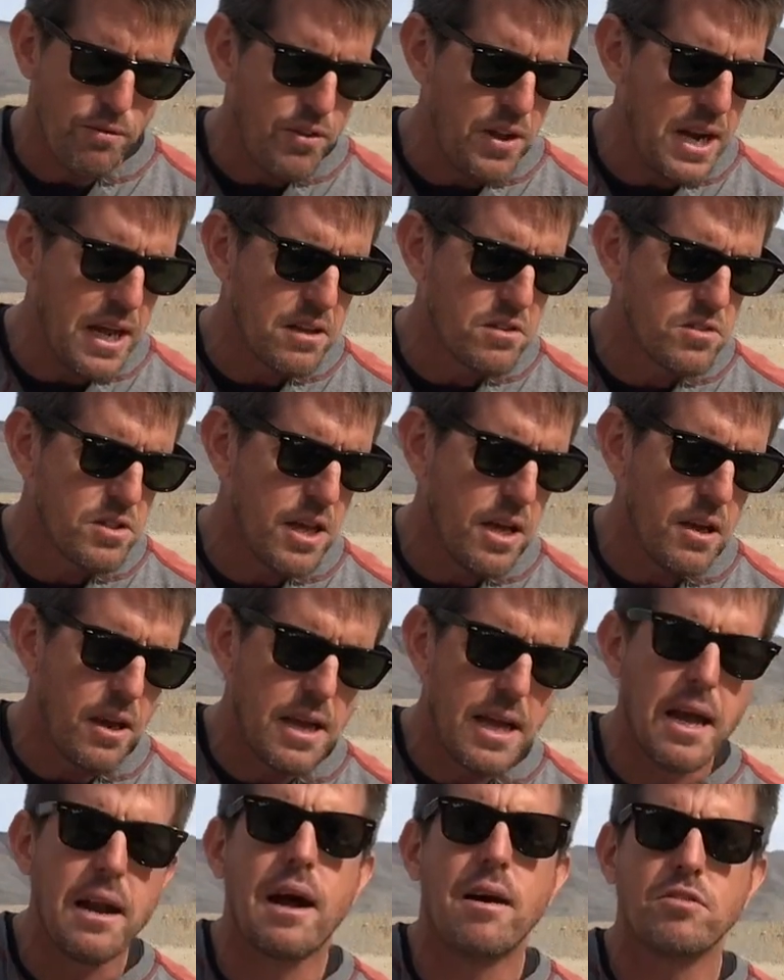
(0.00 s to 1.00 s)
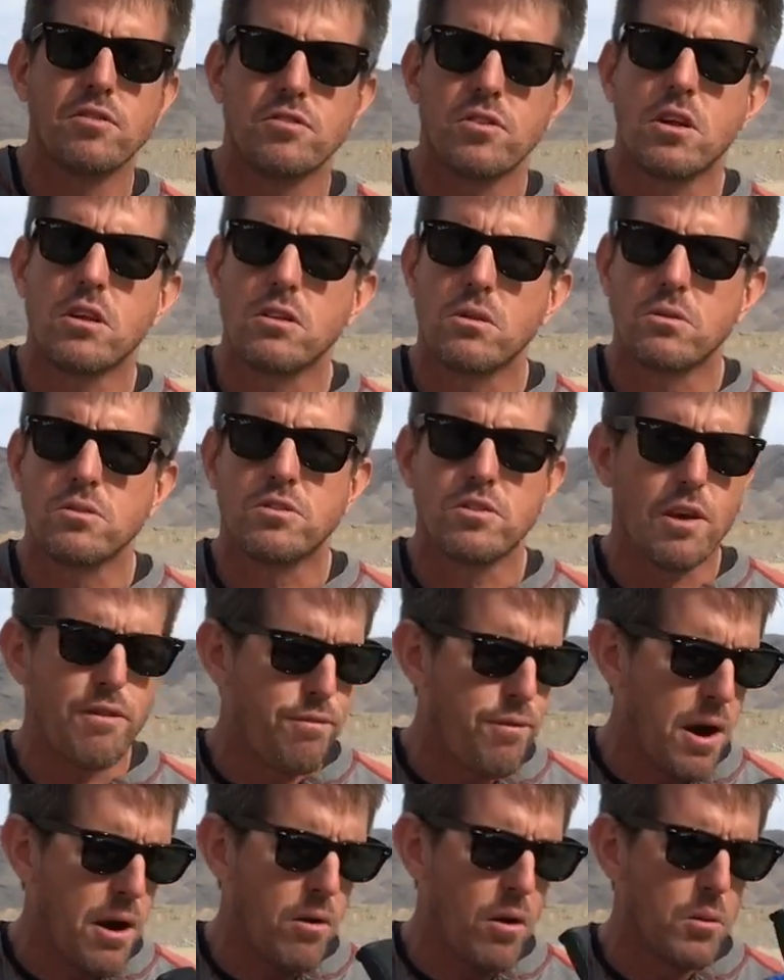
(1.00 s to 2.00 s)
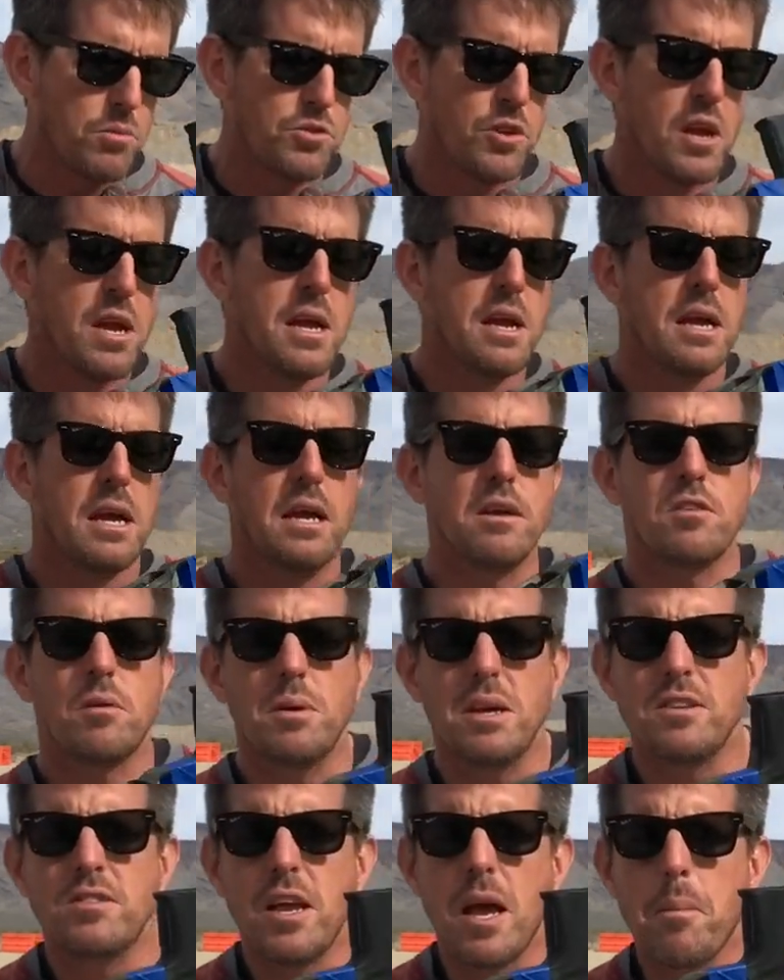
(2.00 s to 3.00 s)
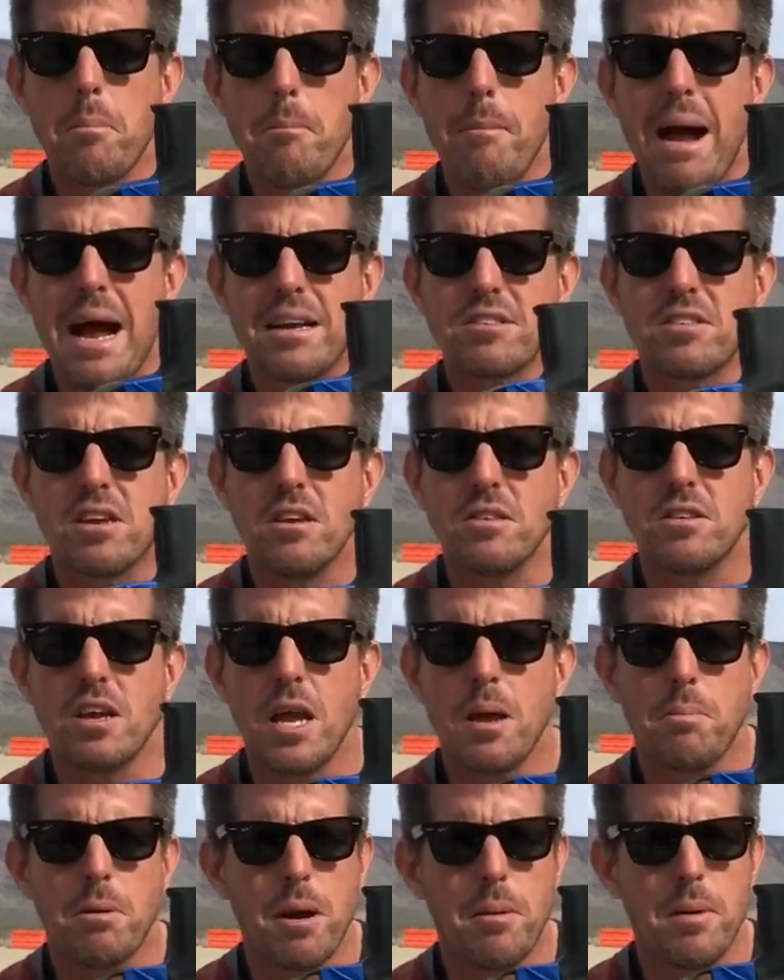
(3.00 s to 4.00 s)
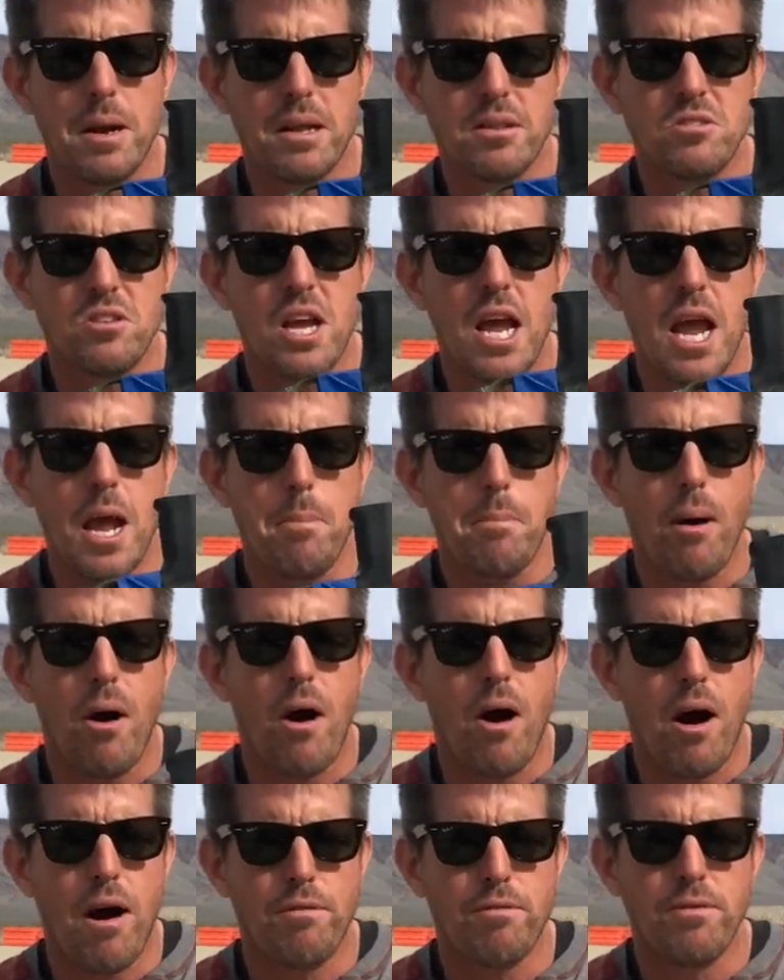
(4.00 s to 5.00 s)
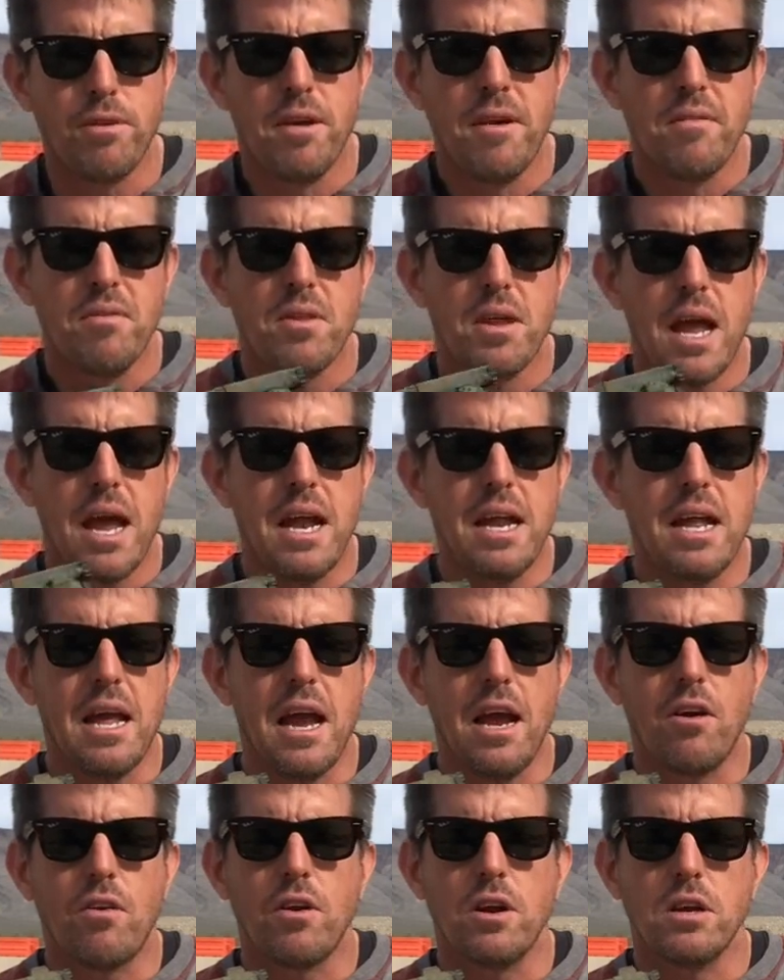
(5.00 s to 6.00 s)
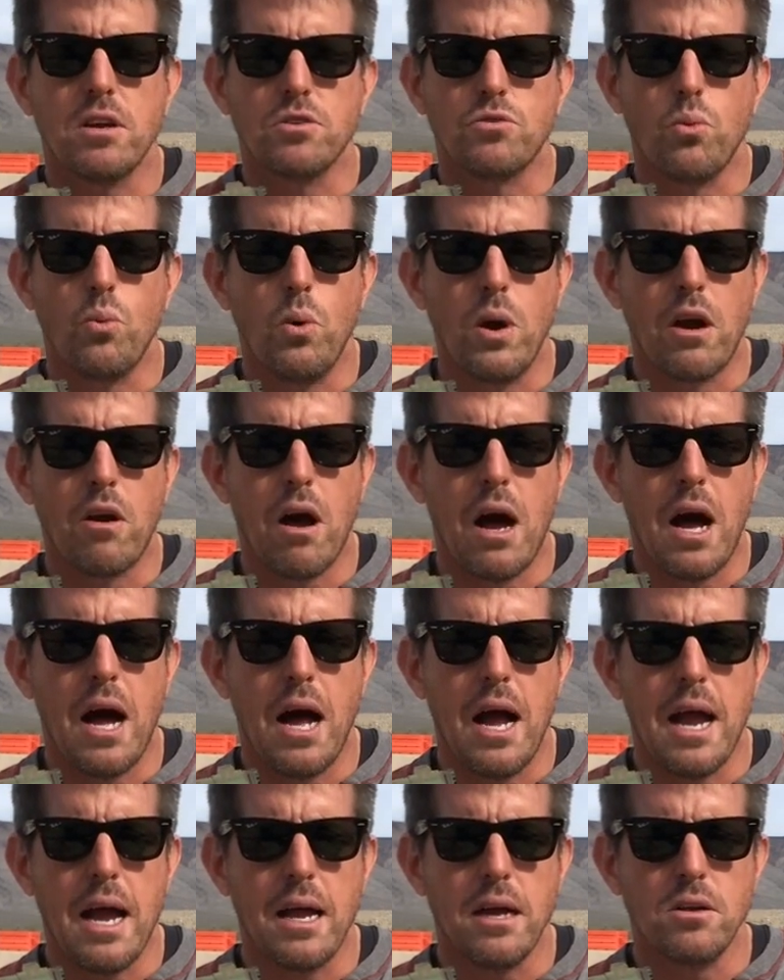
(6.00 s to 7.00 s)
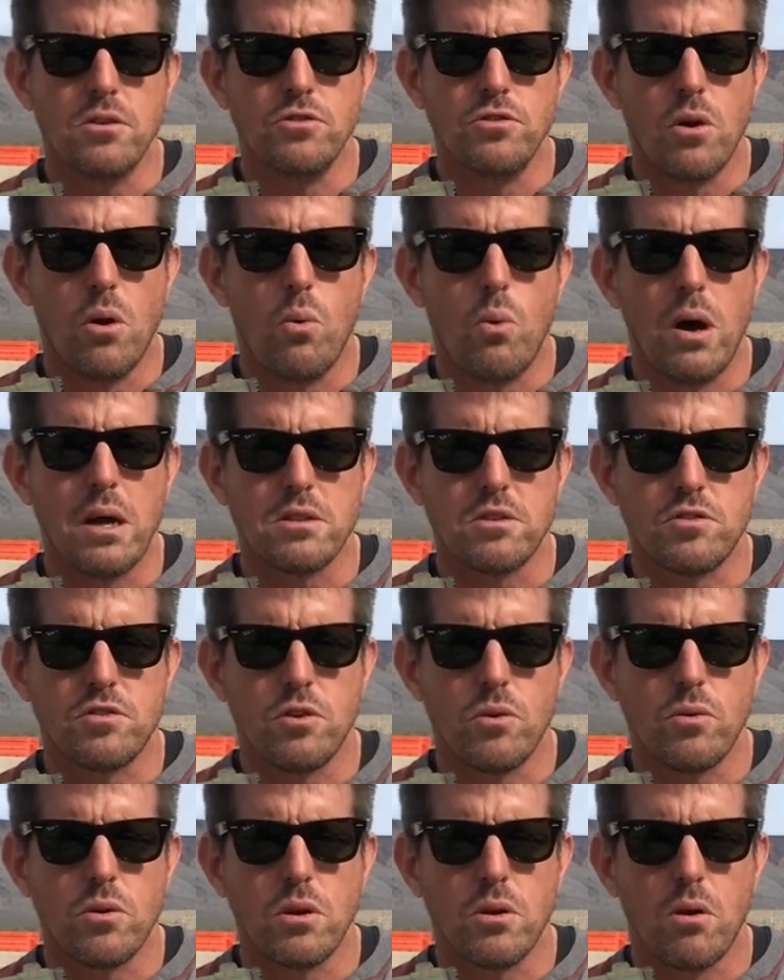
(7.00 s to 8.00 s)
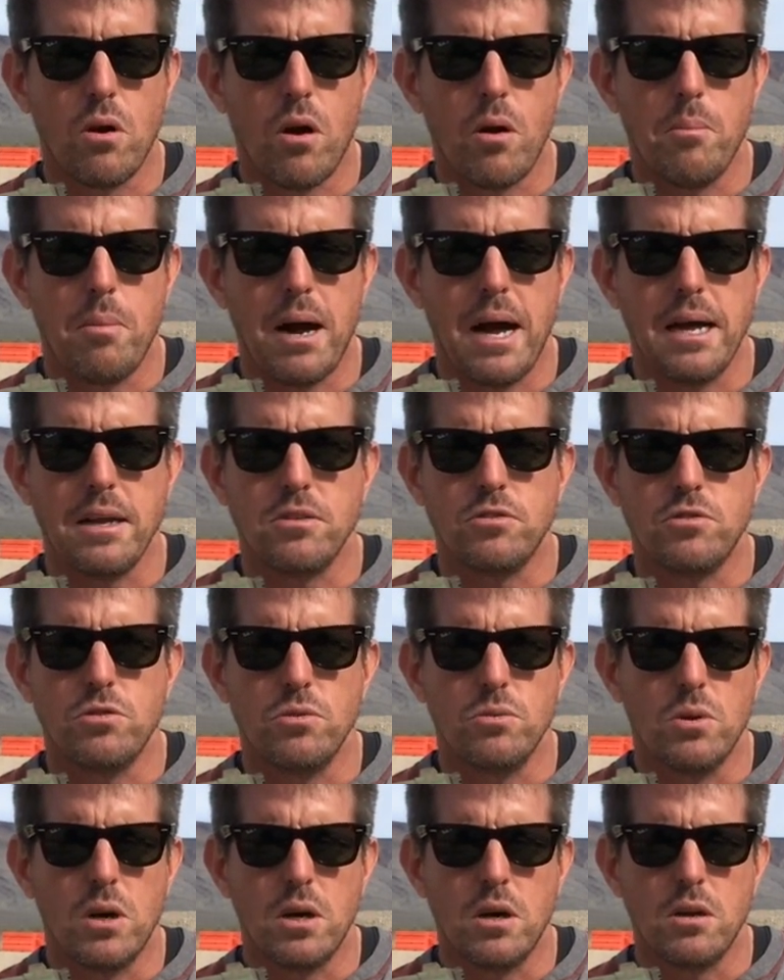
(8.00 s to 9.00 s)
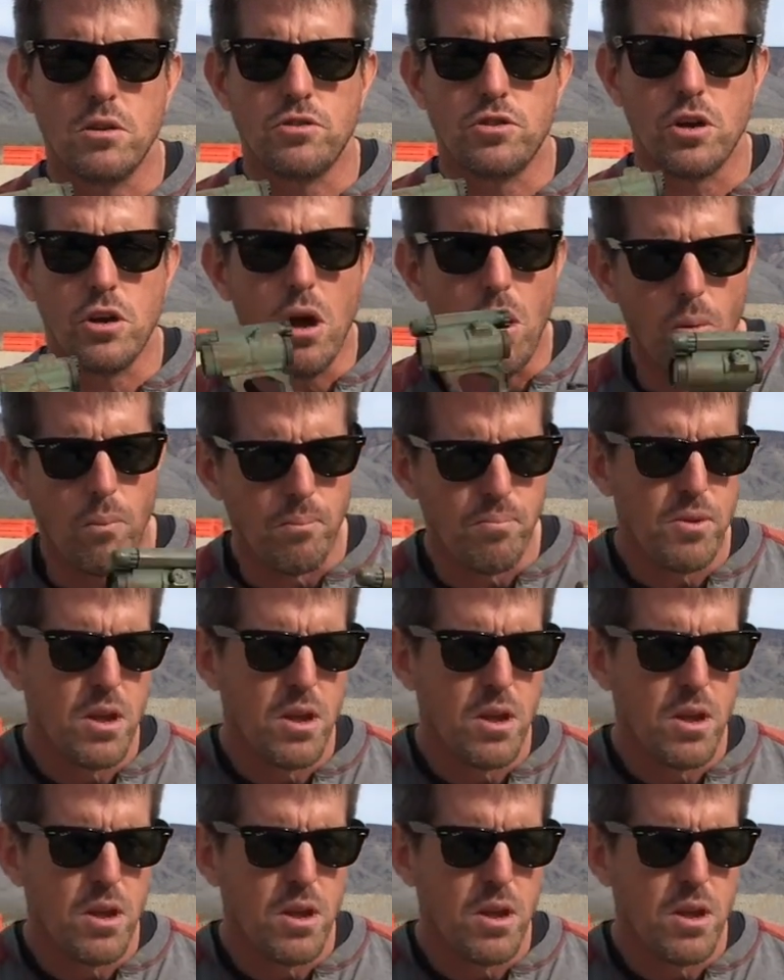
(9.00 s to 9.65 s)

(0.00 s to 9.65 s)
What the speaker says: The next thing, again, obviously clear and safe firearms, is I'm going to take masking tape and I'm going to tape off any areas where I don't want the silicon carbide to go.